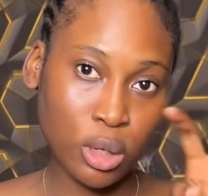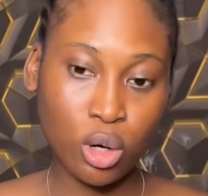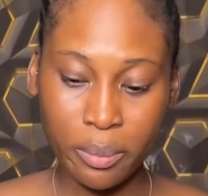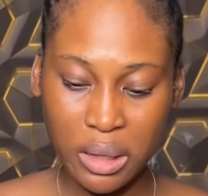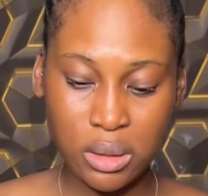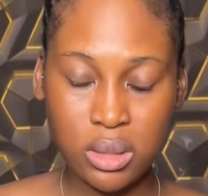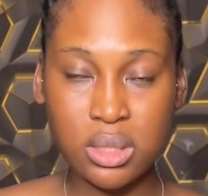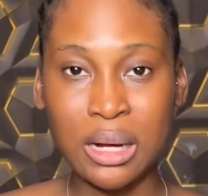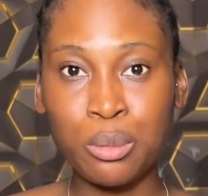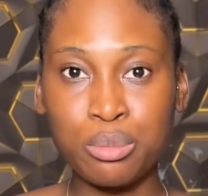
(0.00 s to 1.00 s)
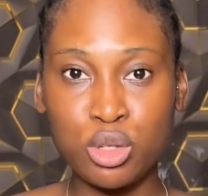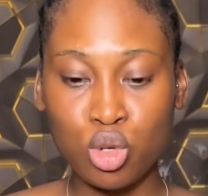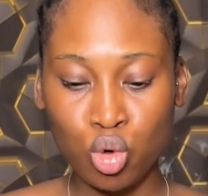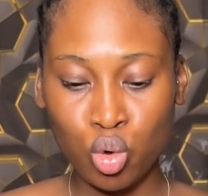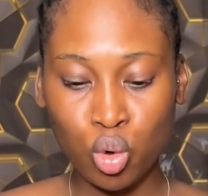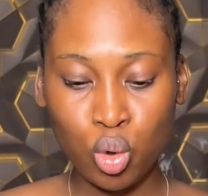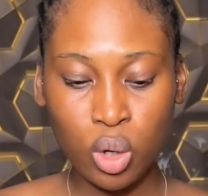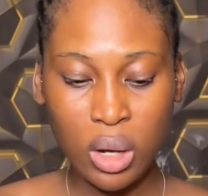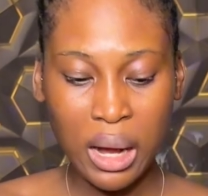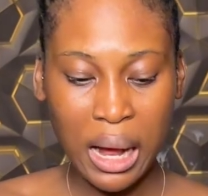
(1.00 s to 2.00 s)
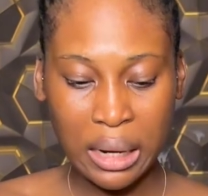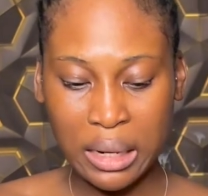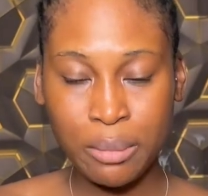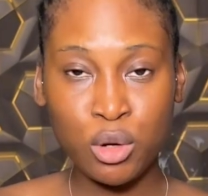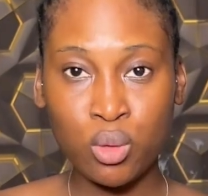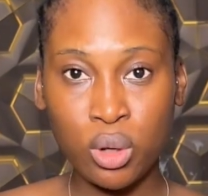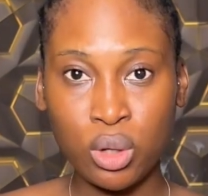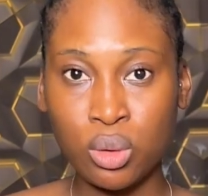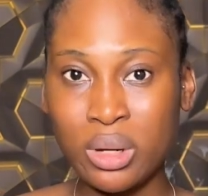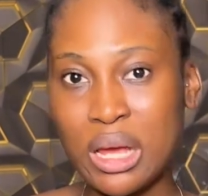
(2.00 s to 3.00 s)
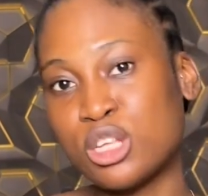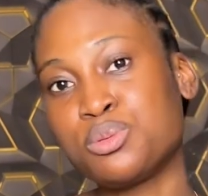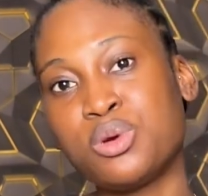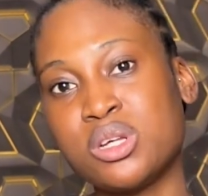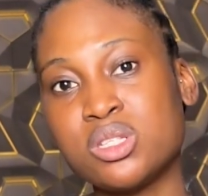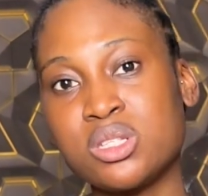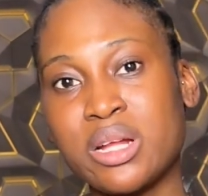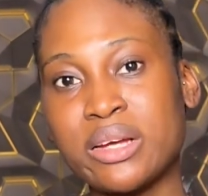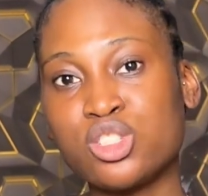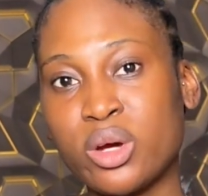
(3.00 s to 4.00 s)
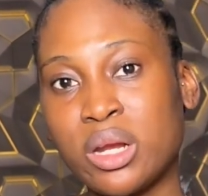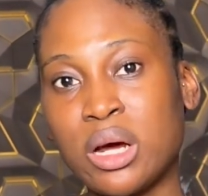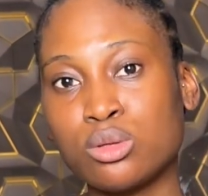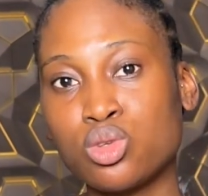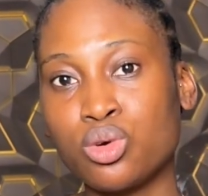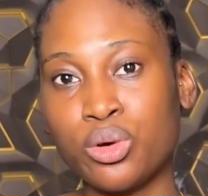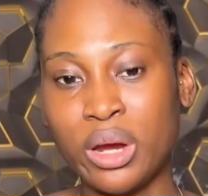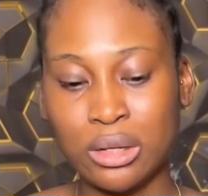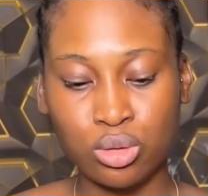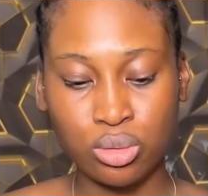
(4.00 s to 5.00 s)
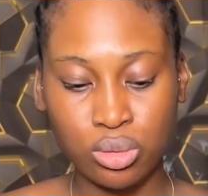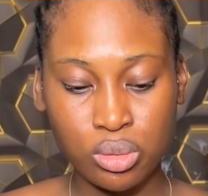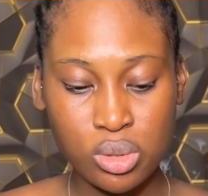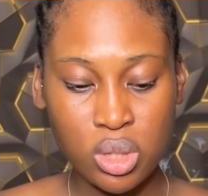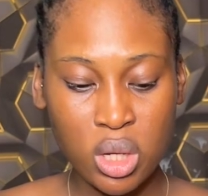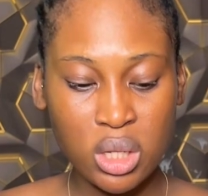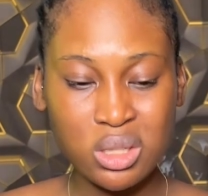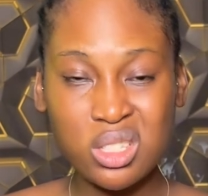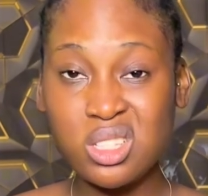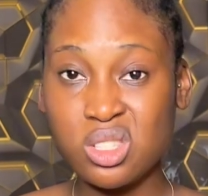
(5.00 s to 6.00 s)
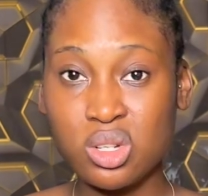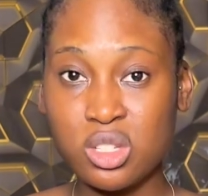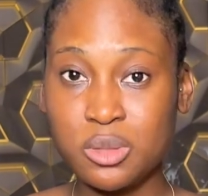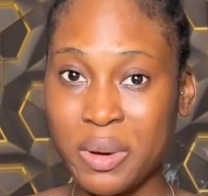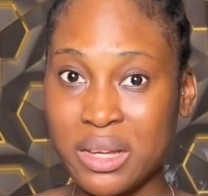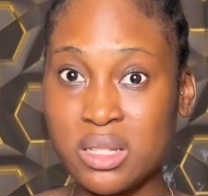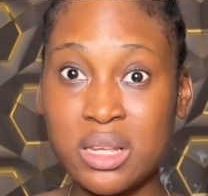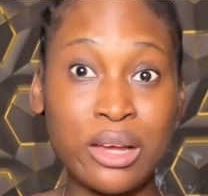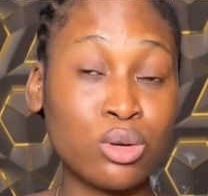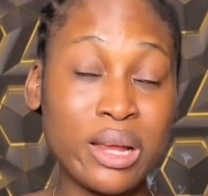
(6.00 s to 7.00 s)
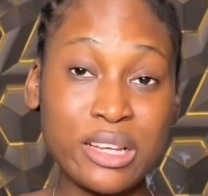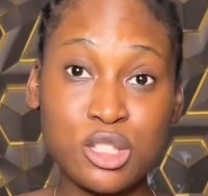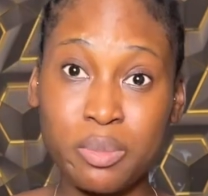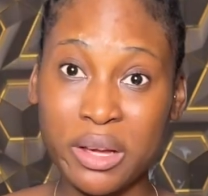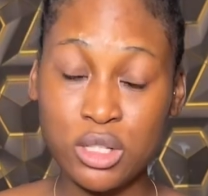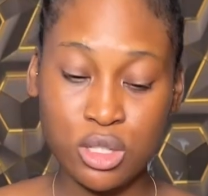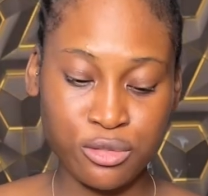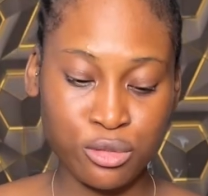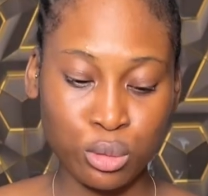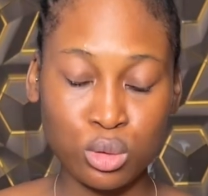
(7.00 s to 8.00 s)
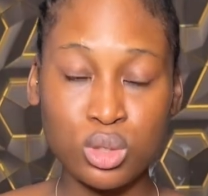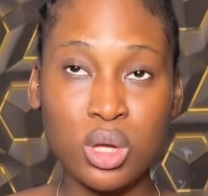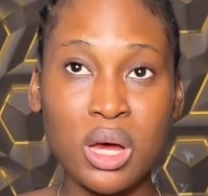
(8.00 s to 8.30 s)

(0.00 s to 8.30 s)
a comment down below and let me know what your own experience is like trying out Korean noodles. This is not spicy. I don't like spicy food.